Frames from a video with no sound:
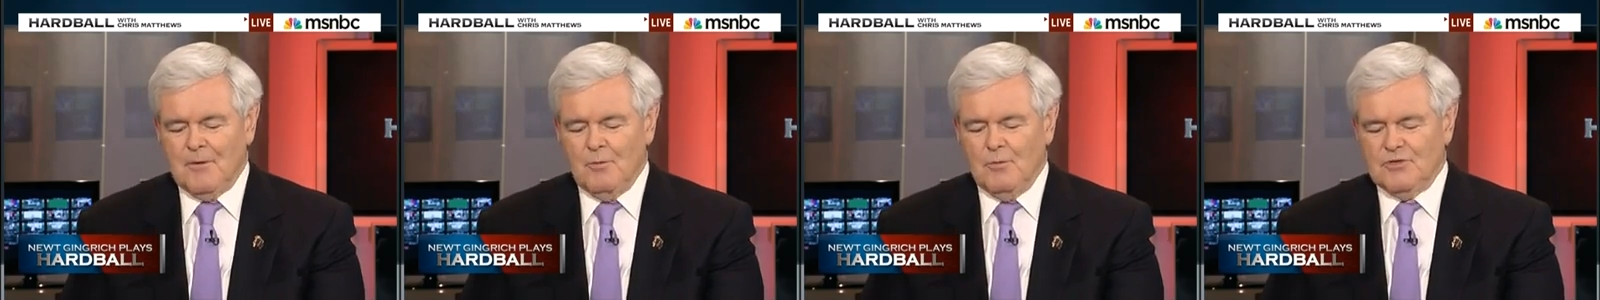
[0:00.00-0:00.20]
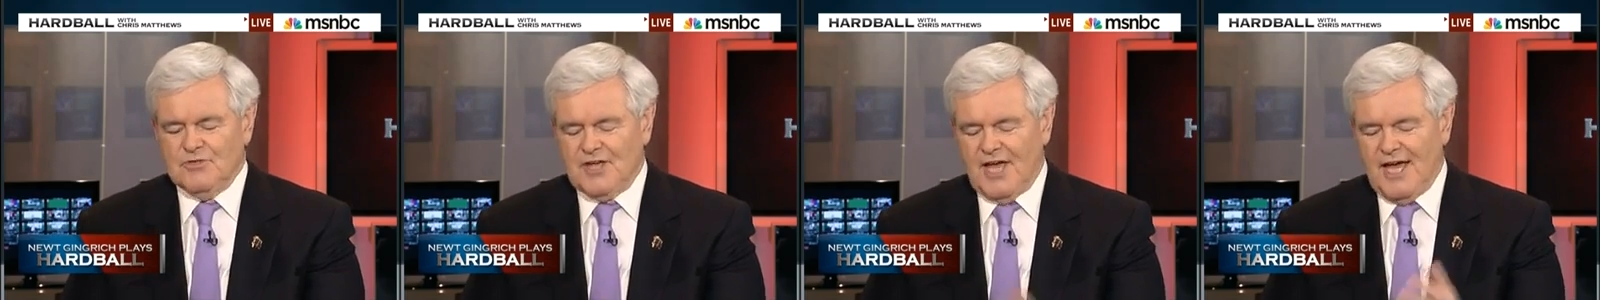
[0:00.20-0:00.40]

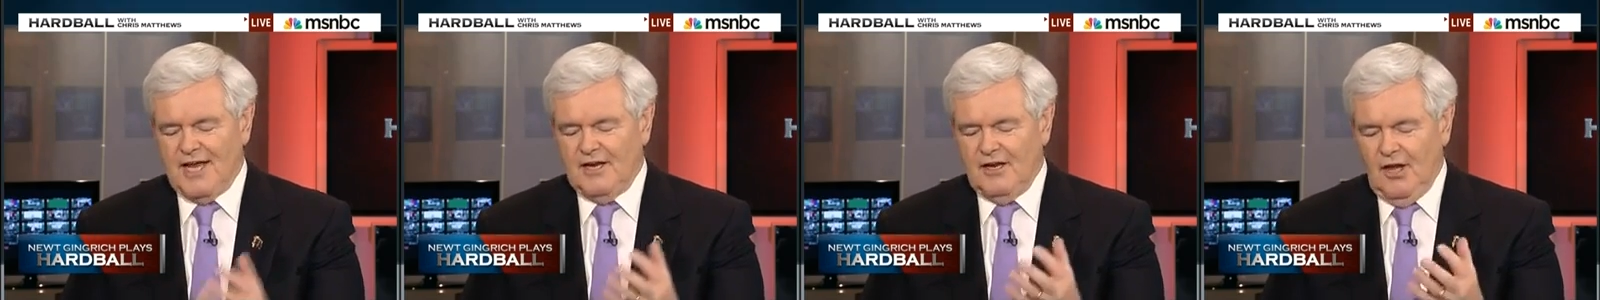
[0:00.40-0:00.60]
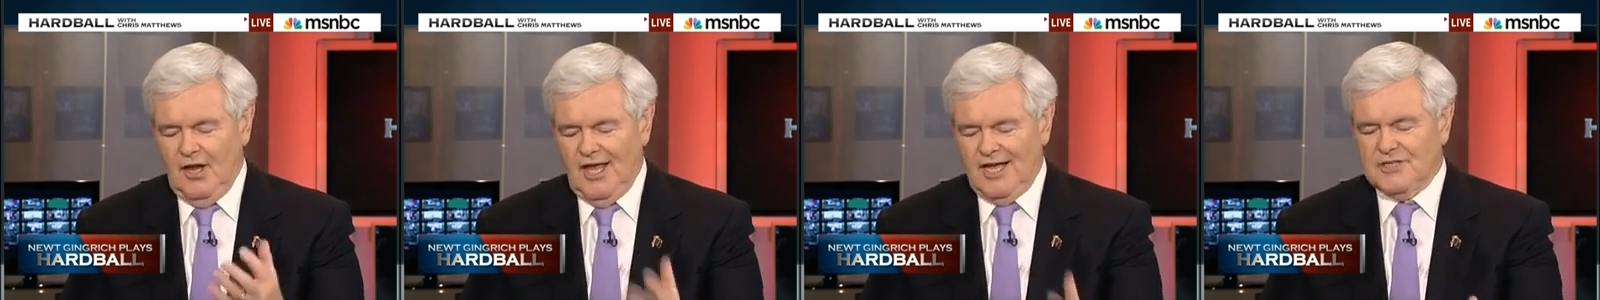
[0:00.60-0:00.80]
was
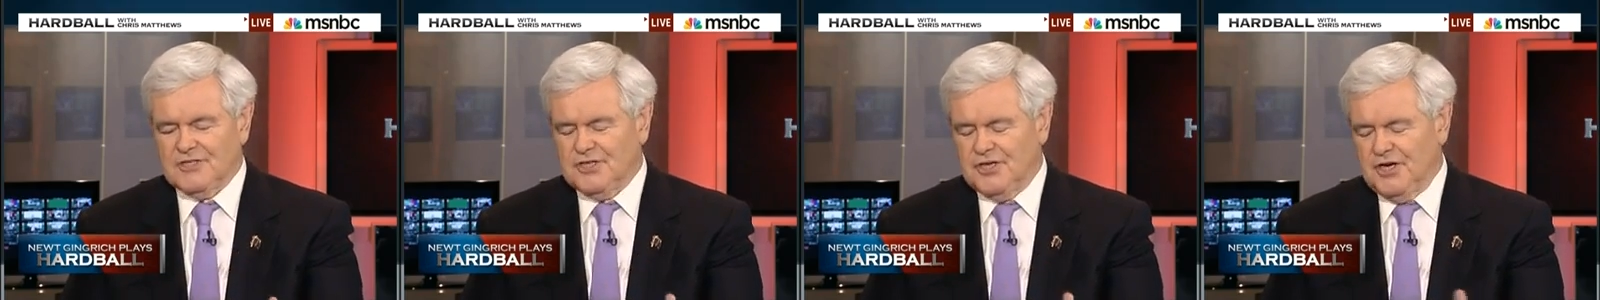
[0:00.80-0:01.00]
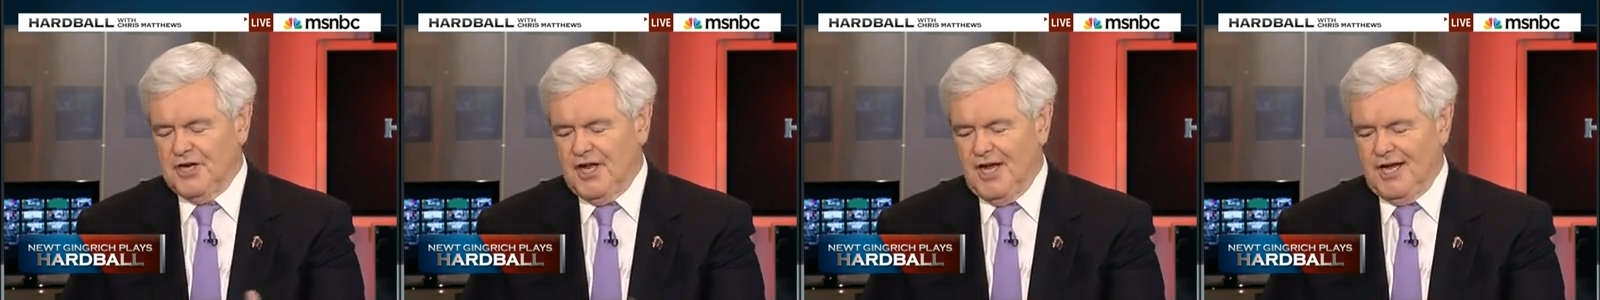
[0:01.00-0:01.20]
at
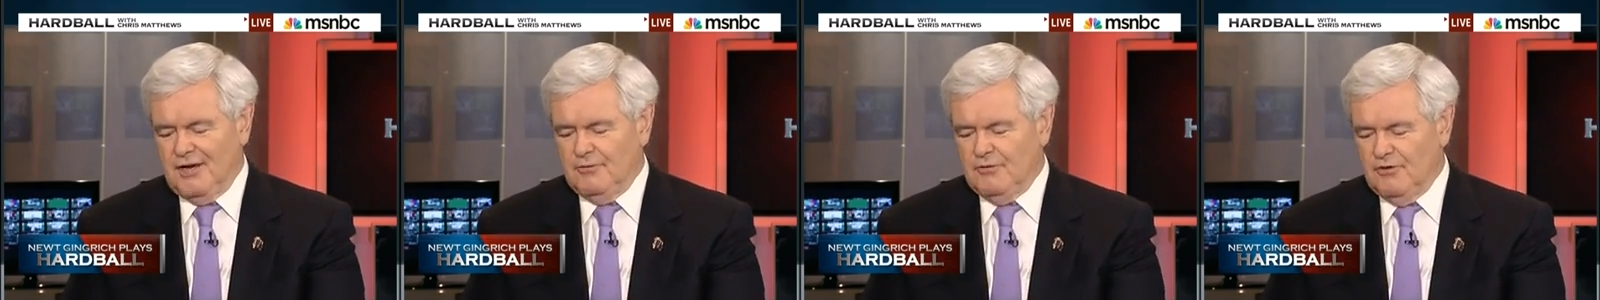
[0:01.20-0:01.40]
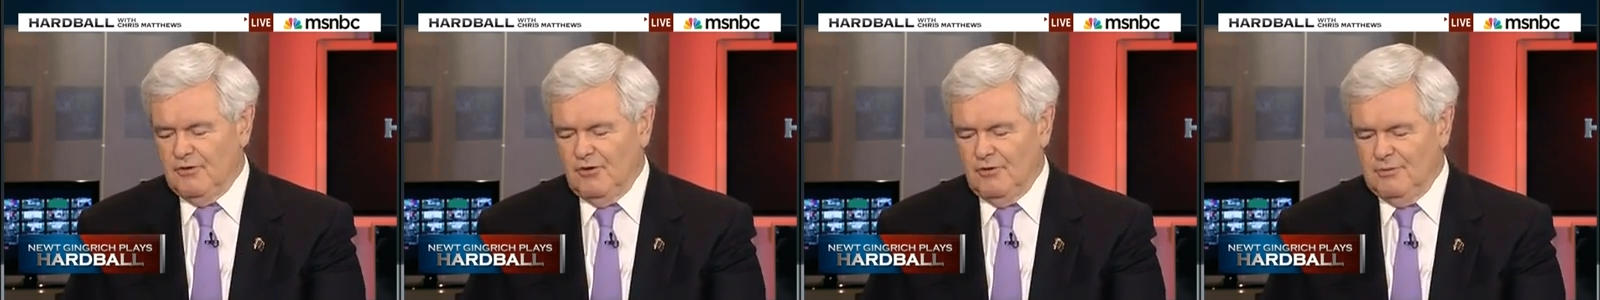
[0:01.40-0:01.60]
election
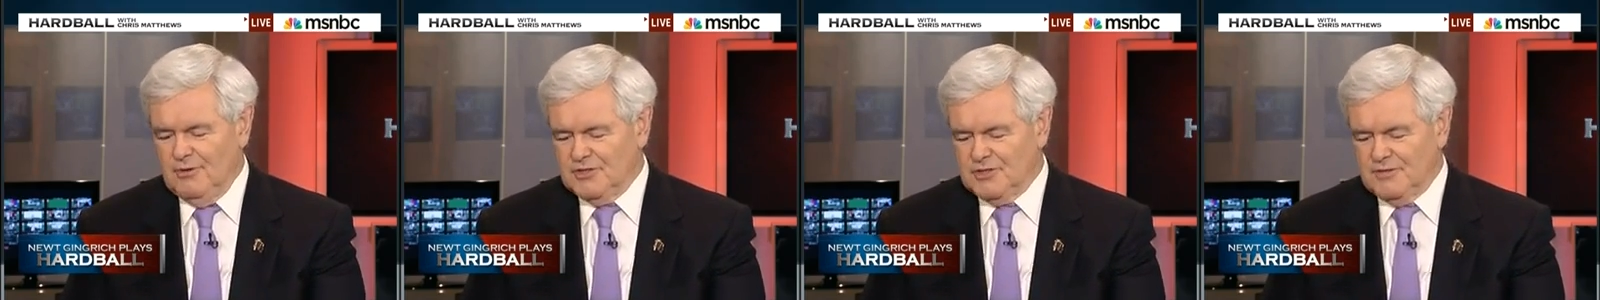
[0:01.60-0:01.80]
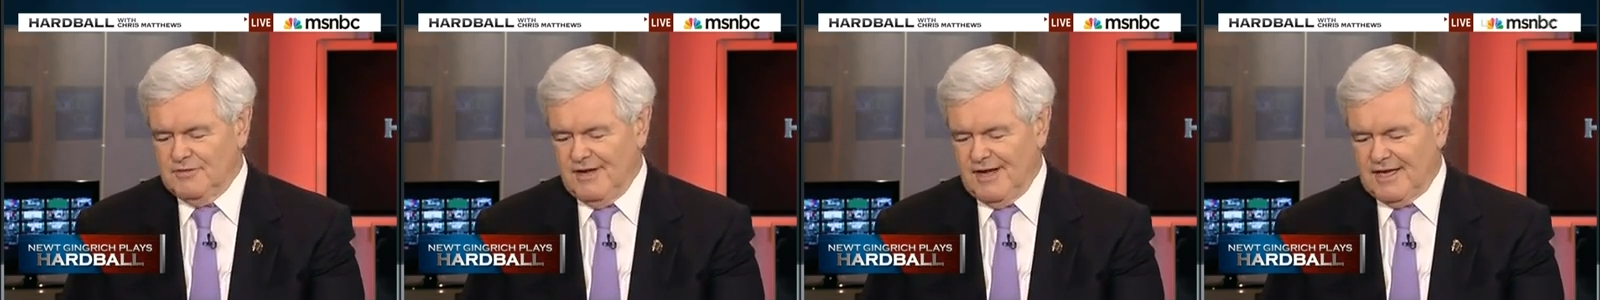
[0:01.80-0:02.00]
night with a whole
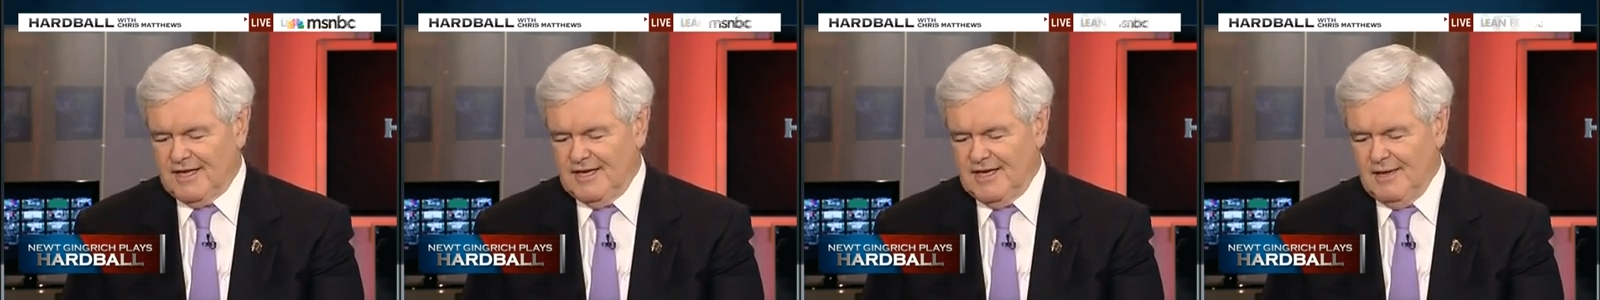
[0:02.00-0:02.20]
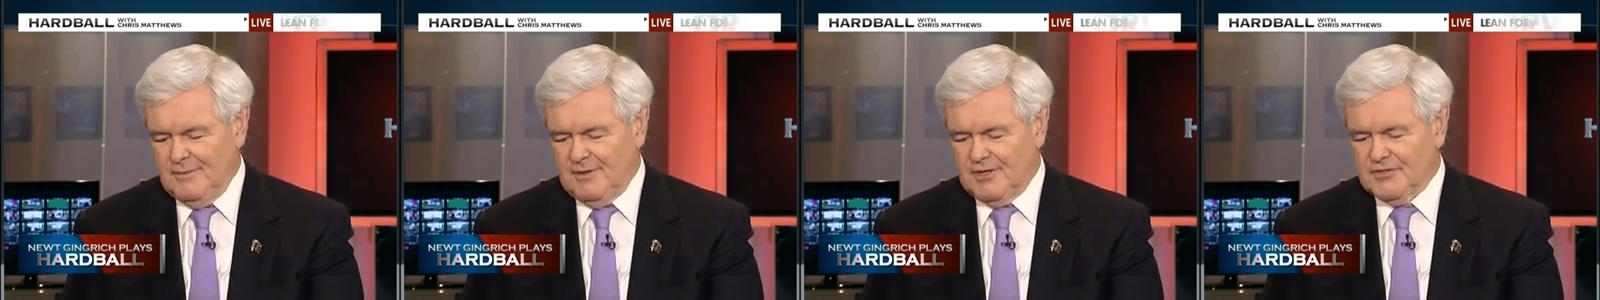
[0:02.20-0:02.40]
bunch of
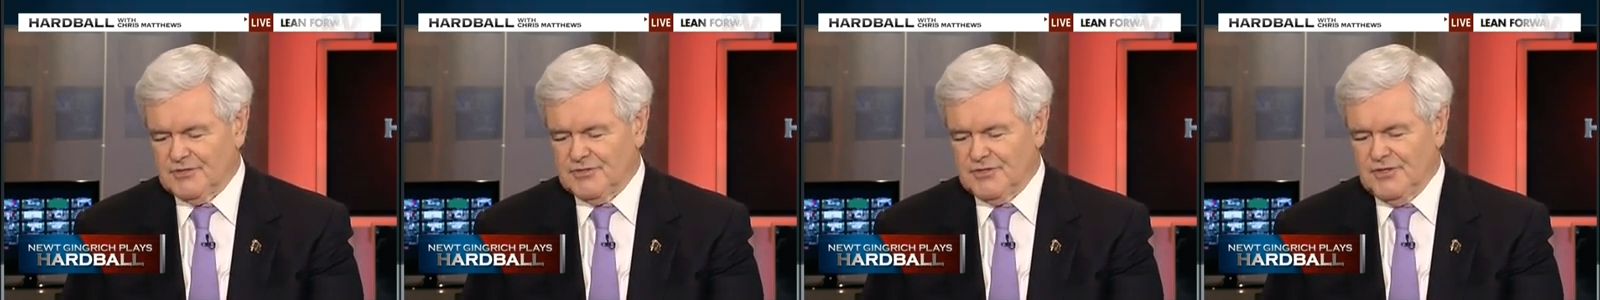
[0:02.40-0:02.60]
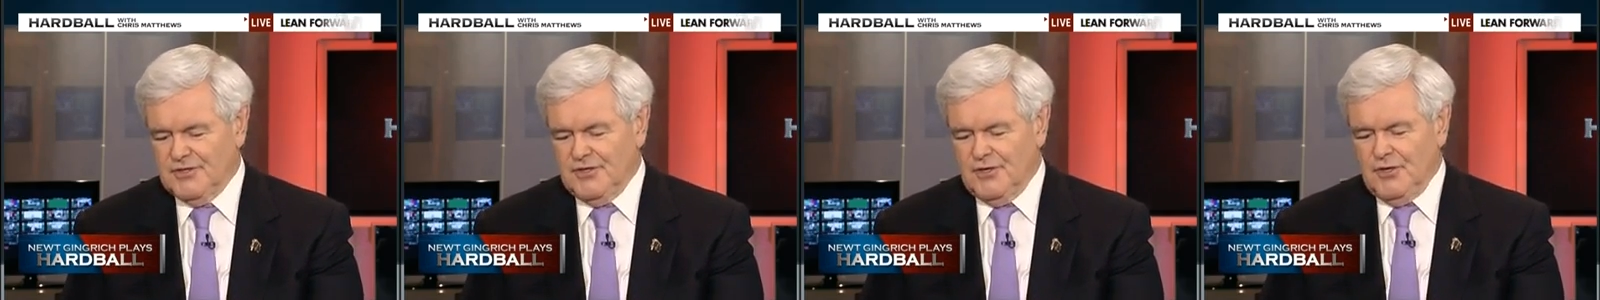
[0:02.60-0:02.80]

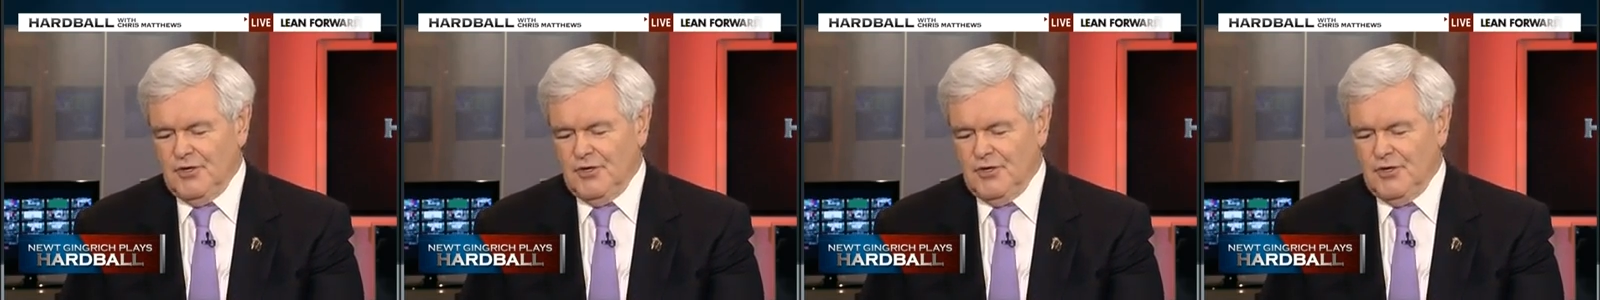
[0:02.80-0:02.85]
academics